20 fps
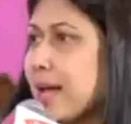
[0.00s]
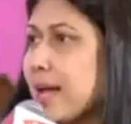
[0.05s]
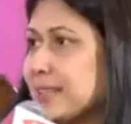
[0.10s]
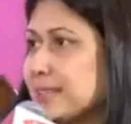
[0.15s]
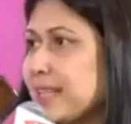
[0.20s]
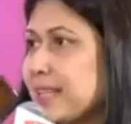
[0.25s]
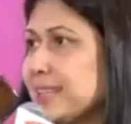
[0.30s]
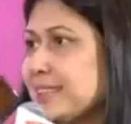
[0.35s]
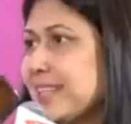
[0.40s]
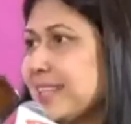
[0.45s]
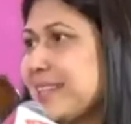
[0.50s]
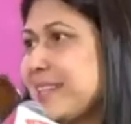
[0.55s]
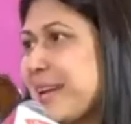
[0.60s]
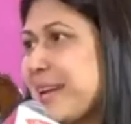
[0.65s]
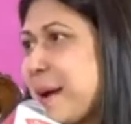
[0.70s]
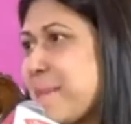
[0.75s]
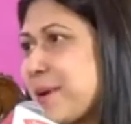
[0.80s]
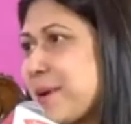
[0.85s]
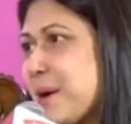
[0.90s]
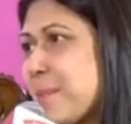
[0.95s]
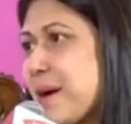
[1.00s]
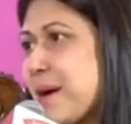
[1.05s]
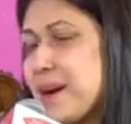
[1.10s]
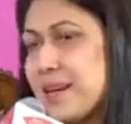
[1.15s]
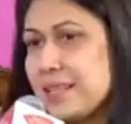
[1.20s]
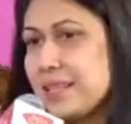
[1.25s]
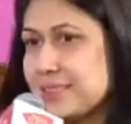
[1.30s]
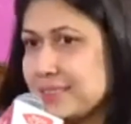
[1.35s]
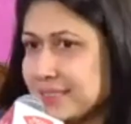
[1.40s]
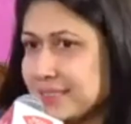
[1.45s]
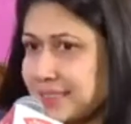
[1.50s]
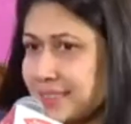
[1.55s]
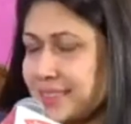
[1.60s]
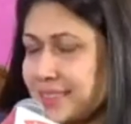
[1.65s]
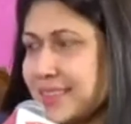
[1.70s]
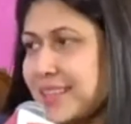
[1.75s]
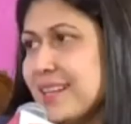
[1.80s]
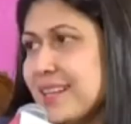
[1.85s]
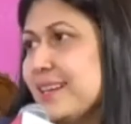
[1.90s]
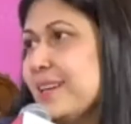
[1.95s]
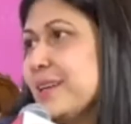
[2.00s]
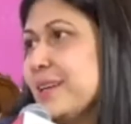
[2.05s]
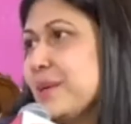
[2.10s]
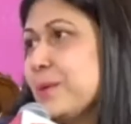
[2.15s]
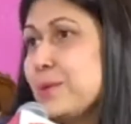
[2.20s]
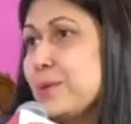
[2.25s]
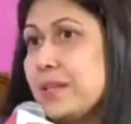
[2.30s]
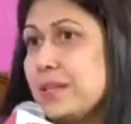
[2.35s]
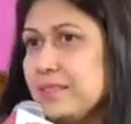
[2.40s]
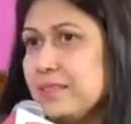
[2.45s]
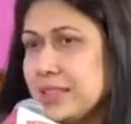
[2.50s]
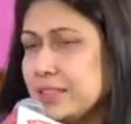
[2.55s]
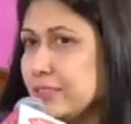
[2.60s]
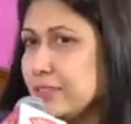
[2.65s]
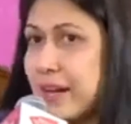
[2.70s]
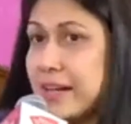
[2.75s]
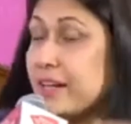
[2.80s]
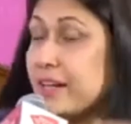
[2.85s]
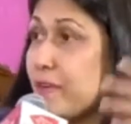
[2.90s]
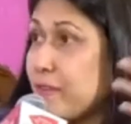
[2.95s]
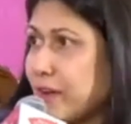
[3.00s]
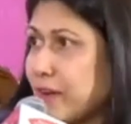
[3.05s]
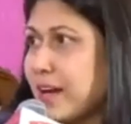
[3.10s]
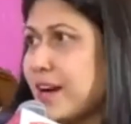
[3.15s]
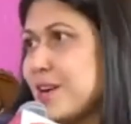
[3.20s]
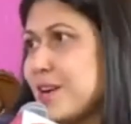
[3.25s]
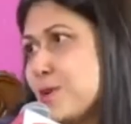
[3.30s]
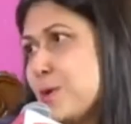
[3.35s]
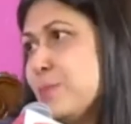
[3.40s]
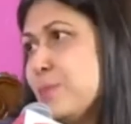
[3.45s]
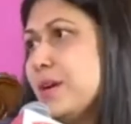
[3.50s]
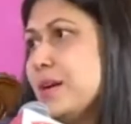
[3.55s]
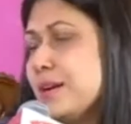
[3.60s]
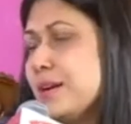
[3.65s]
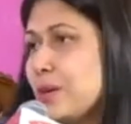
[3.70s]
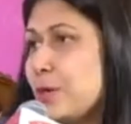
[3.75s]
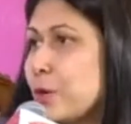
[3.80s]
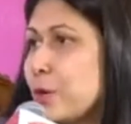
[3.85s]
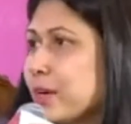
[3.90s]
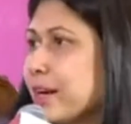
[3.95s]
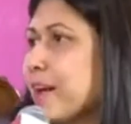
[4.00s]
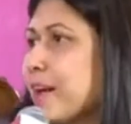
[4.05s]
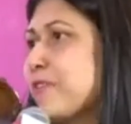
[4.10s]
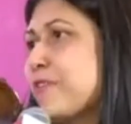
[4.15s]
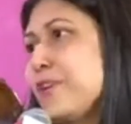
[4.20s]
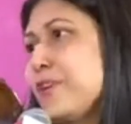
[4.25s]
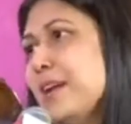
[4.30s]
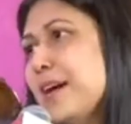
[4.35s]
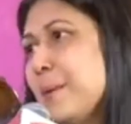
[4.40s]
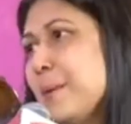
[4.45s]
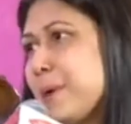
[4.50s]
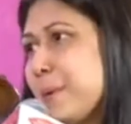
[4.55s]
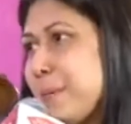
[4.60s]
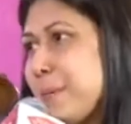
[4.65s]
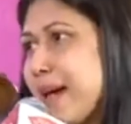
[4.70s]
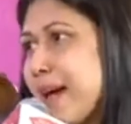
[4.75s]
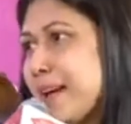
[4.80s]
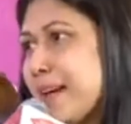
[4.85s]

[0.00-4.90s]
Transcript: accessing the capital markets. It's very difficult to build a good enough retirement plan.